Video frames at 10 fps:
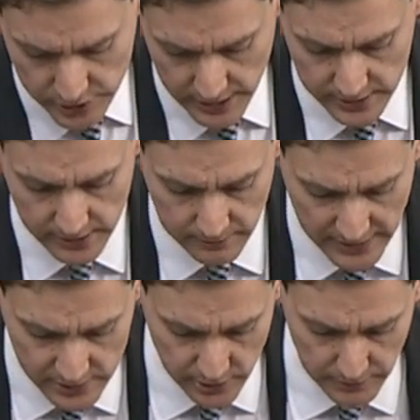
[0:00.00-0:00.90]
Chair, to the
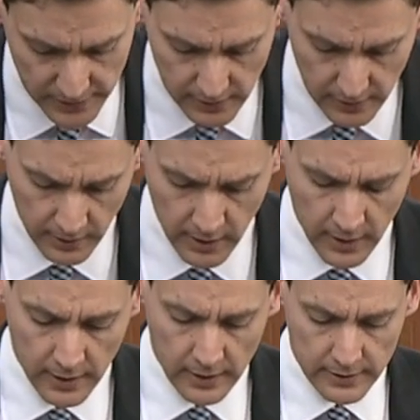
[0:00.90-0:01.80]
minister, but the
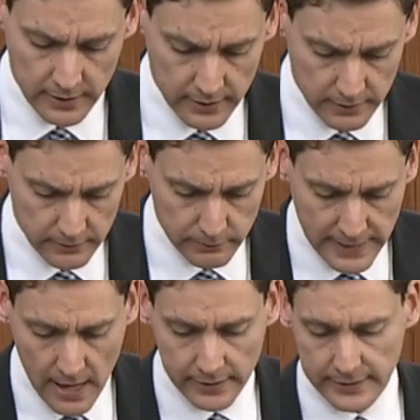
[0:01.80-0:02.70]

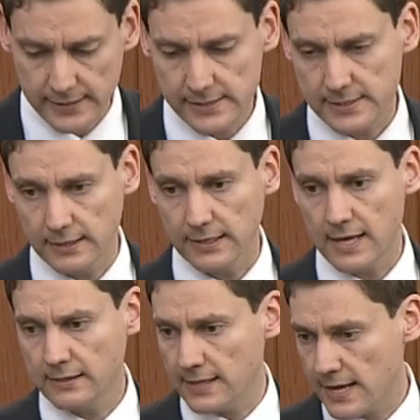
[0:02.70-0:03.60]
reality is that
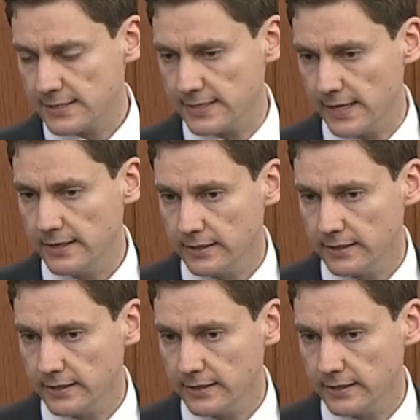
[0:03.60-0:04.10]
last night